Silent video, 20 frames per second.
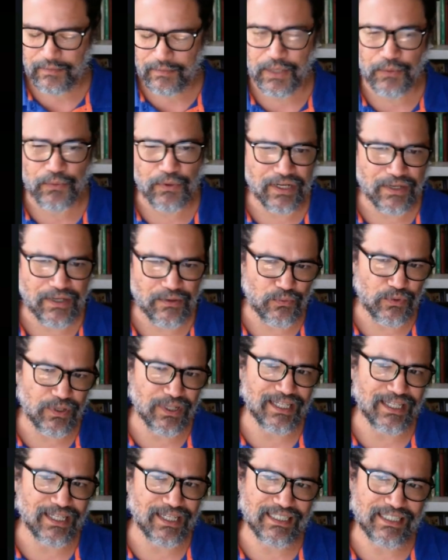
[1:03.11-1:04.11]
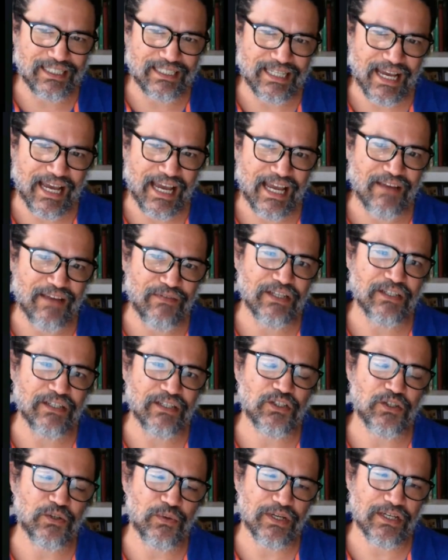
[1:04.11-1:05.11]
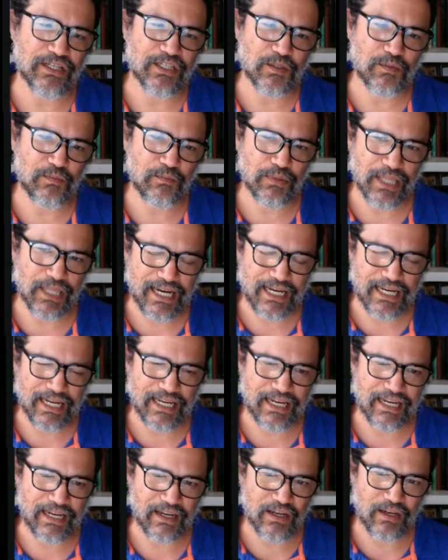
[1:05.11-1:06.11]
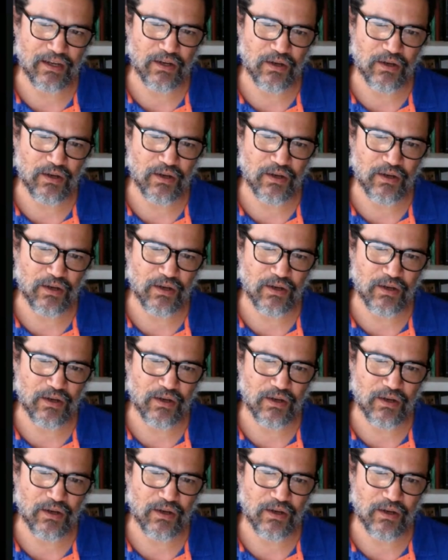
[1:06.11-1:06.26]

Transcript: But I wanted to really dive into explaining